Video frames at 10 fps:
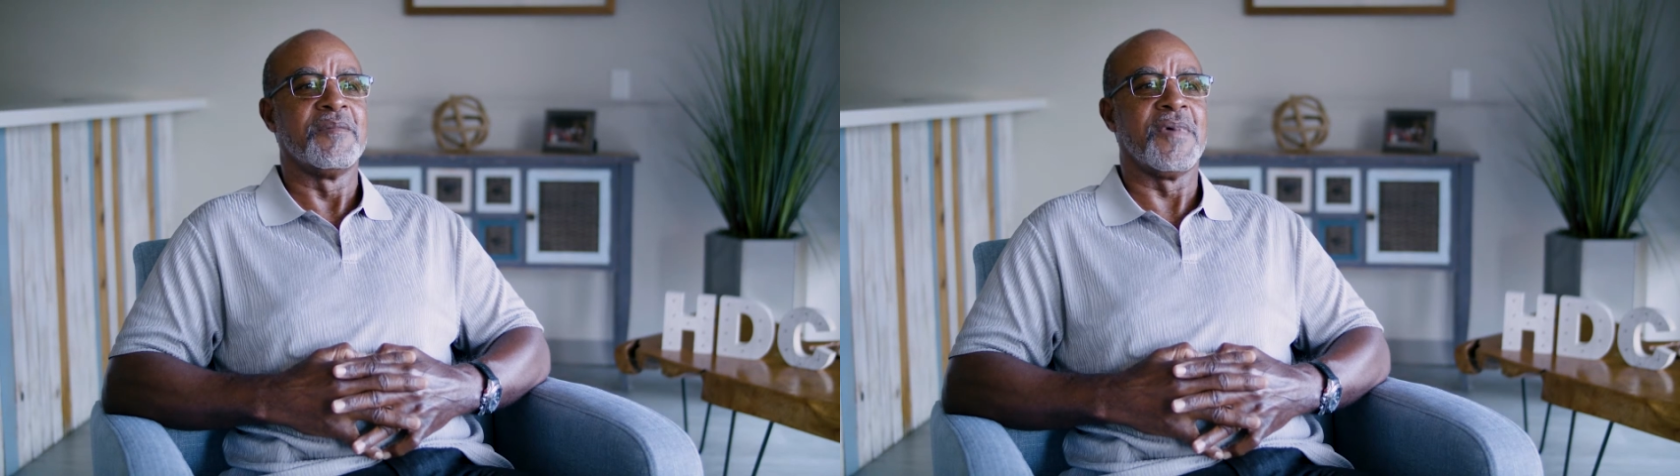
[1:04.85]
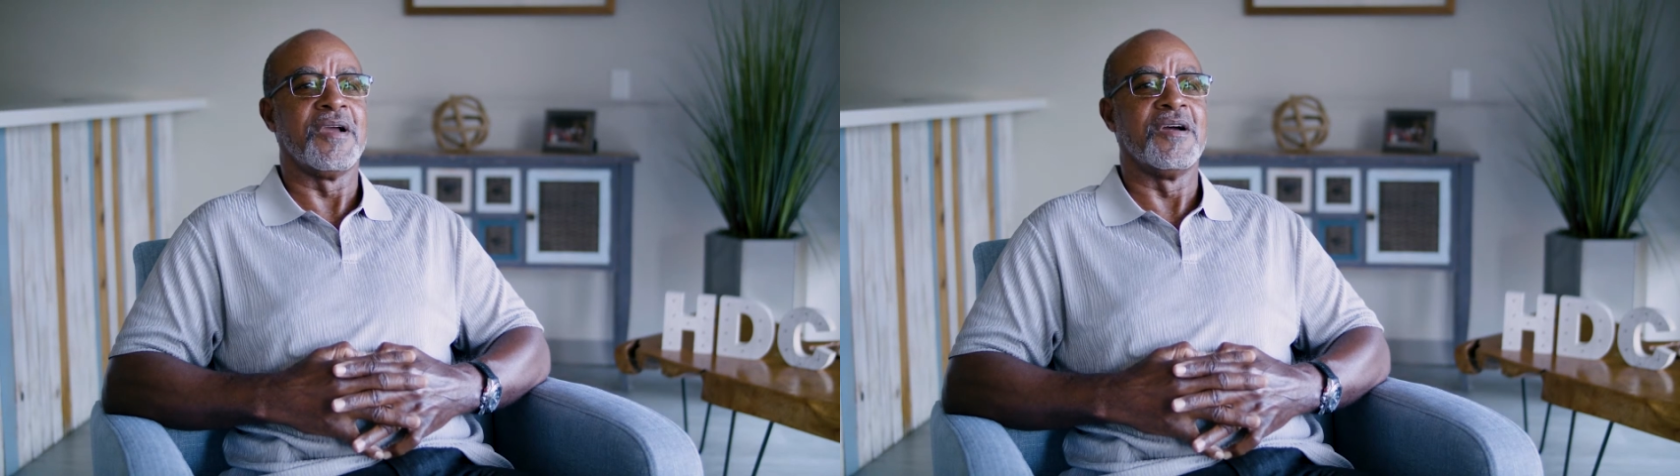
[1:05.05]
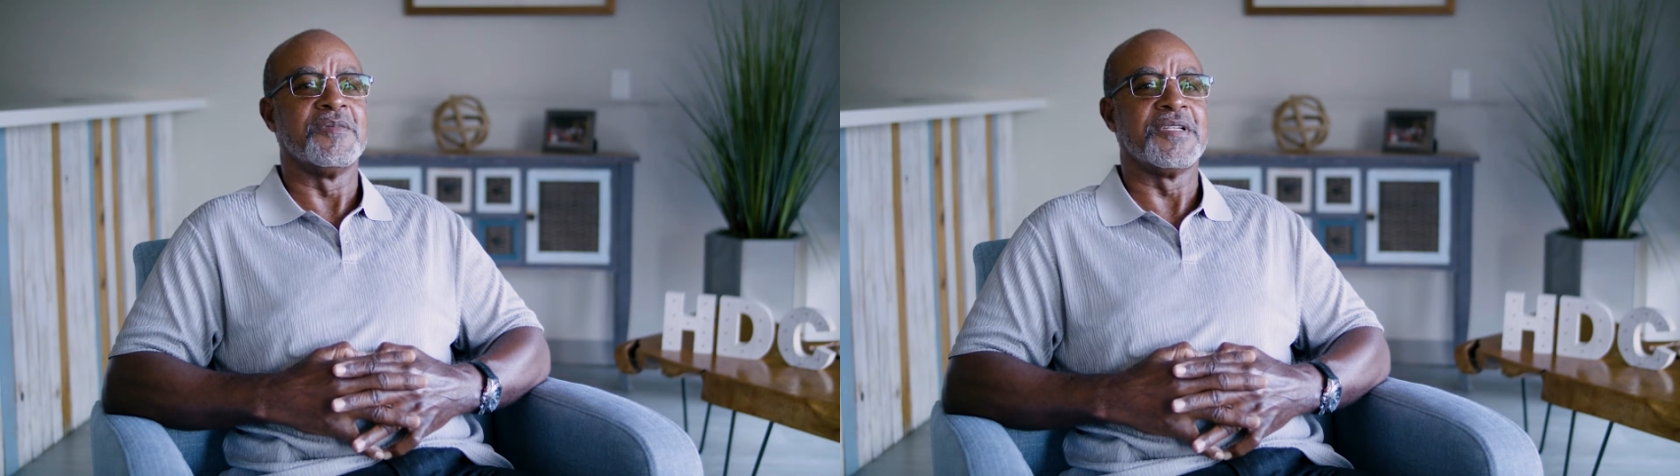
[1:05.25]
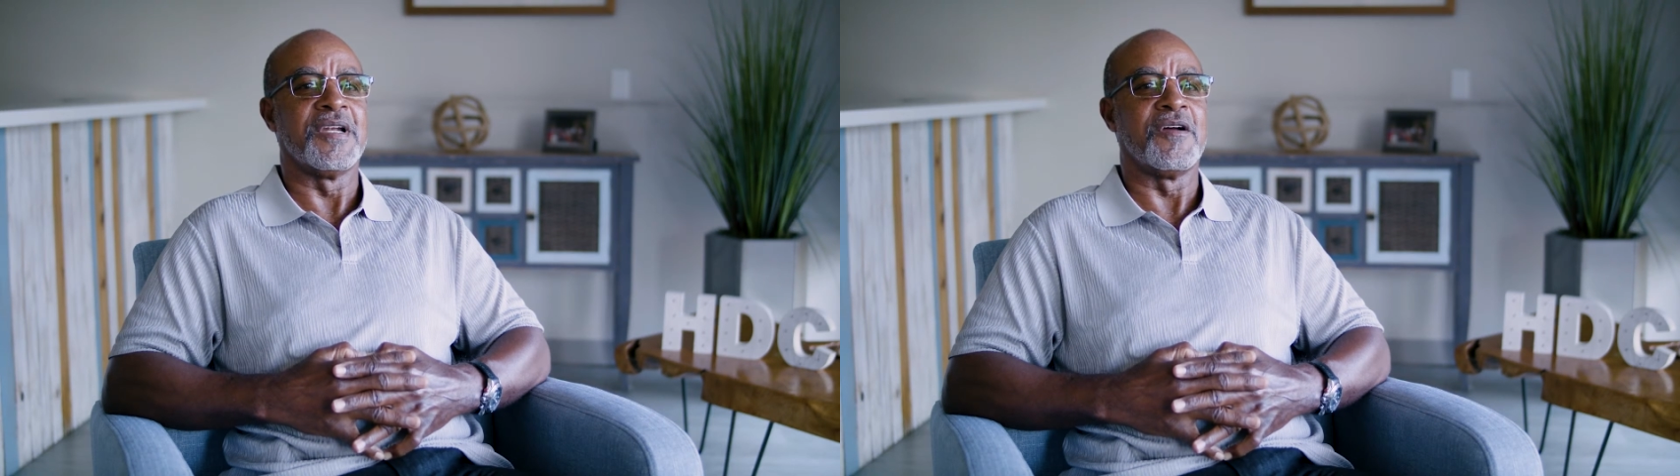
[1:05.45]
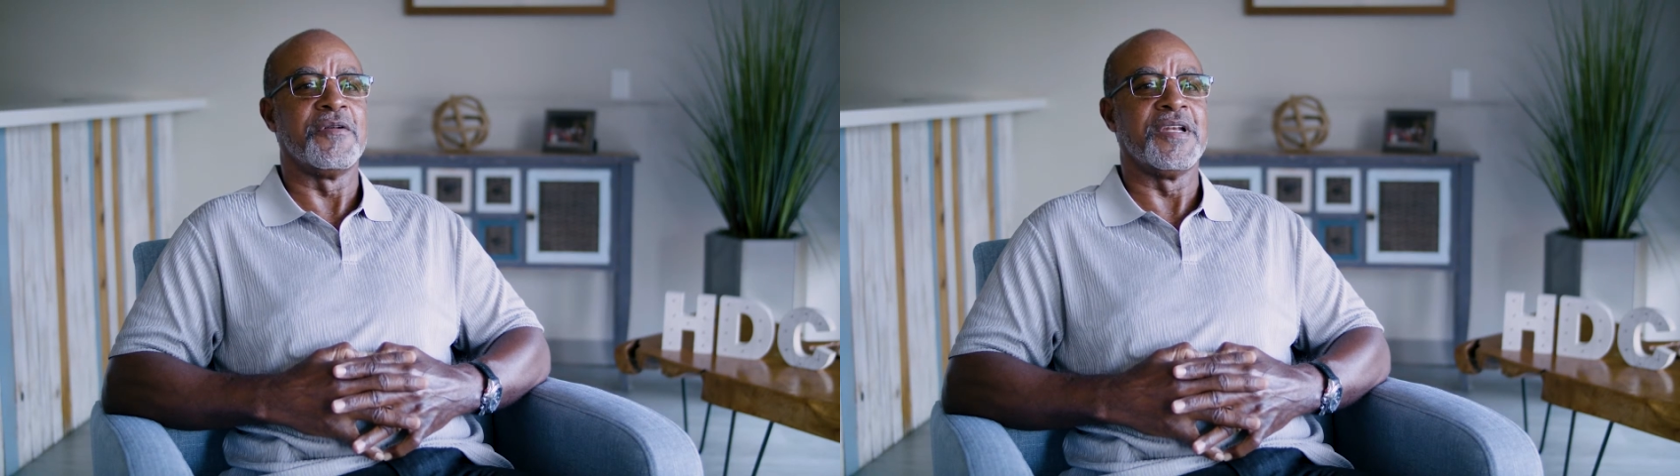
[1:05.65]
my gums had
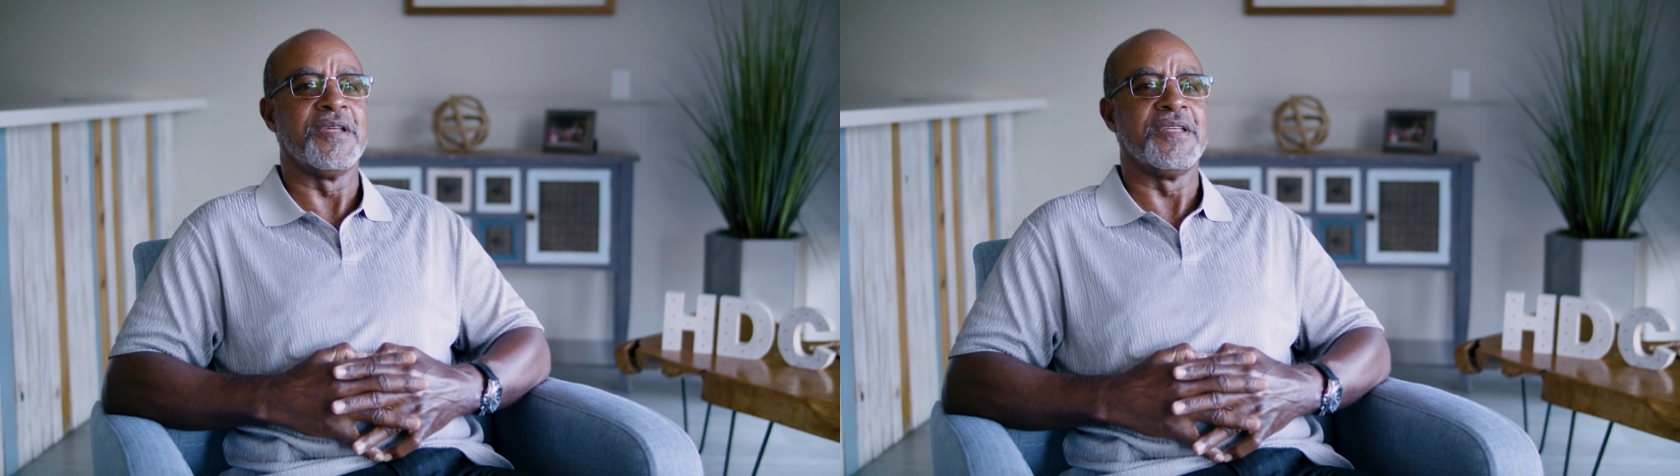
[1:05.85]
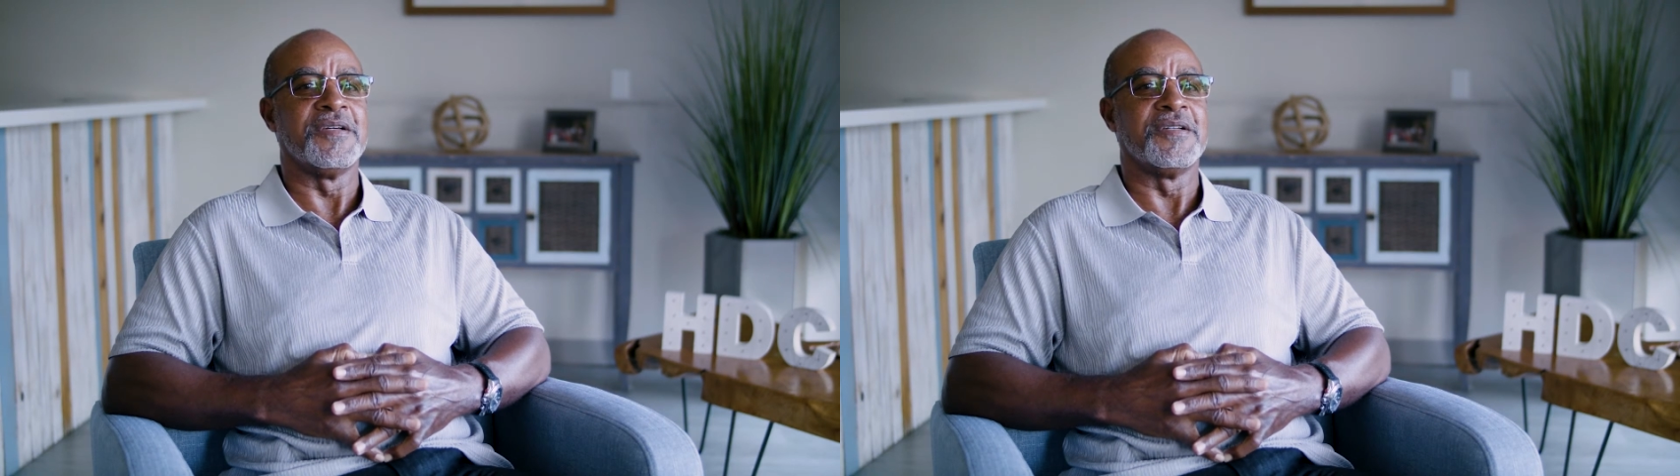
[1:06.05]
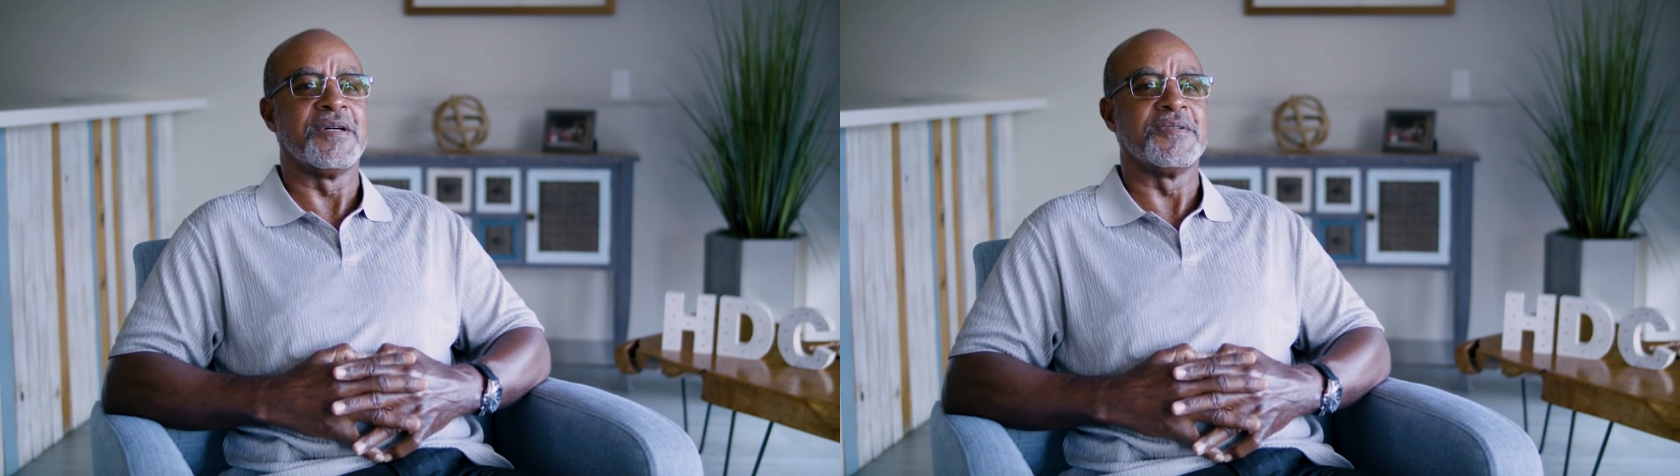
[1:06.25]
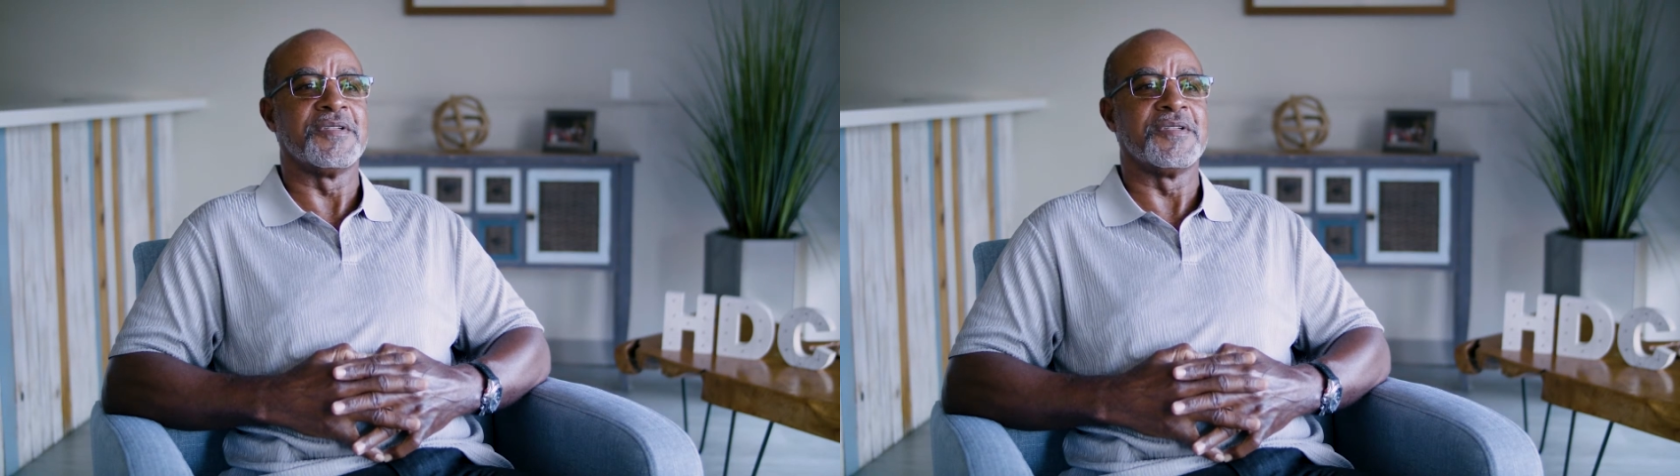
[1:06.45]
already healed up.